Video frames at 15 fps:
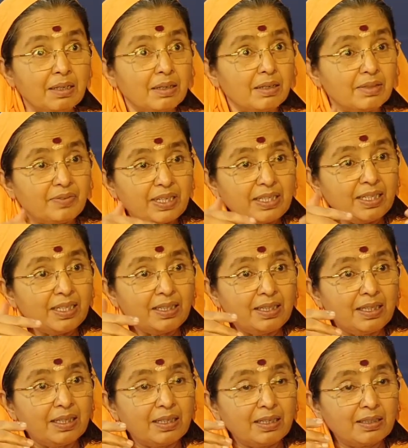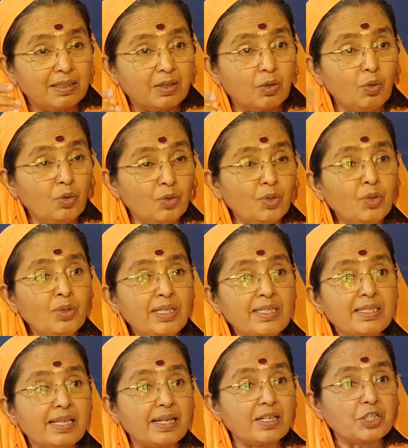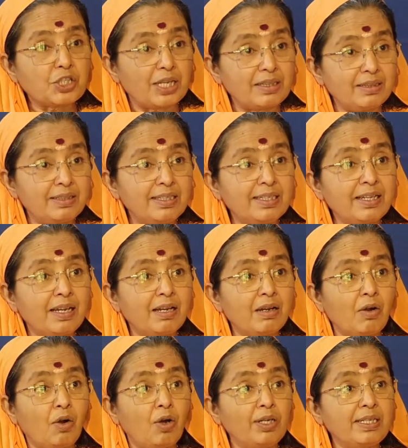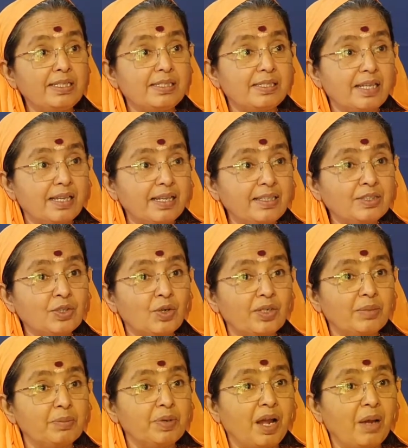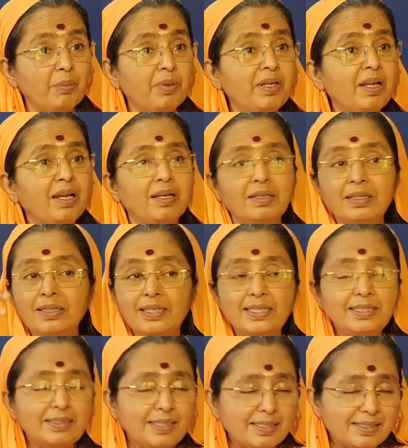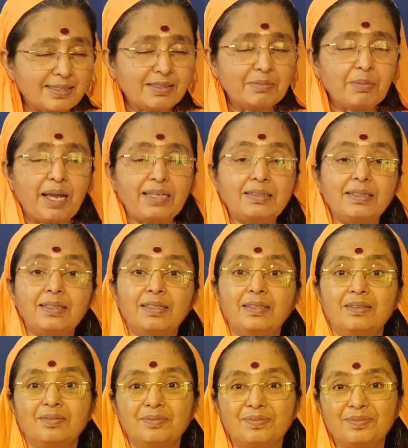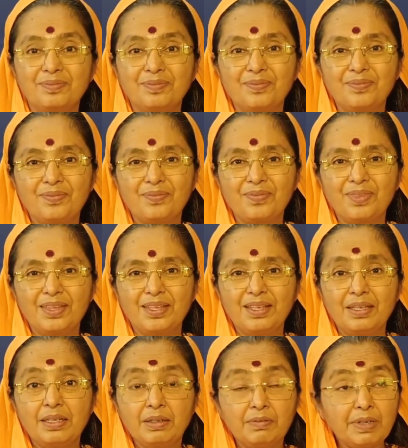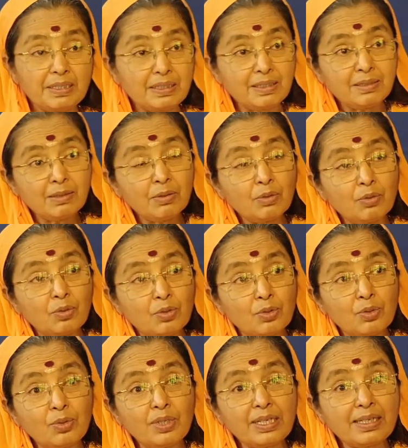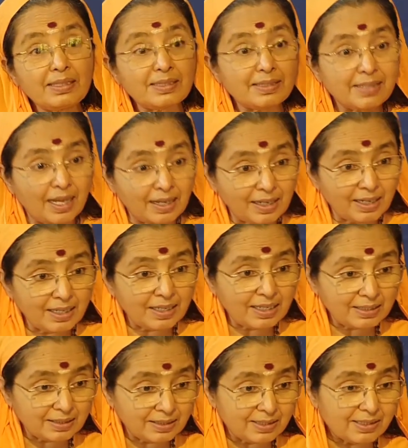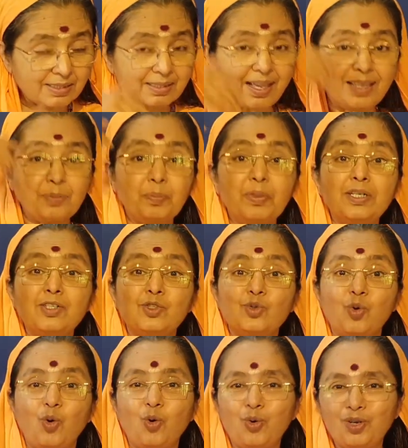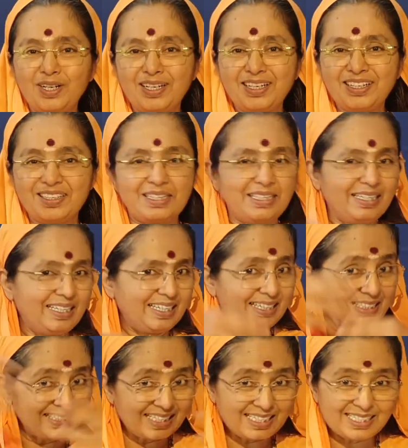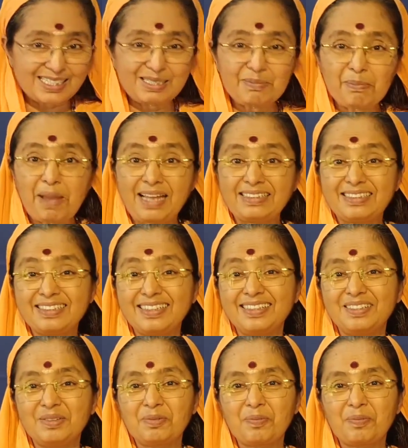Whether the guru is a kshatriya or a sage or a brahmana, it doesn't matter. Whether the guru is younger and the disciple is older, it doesn't matter.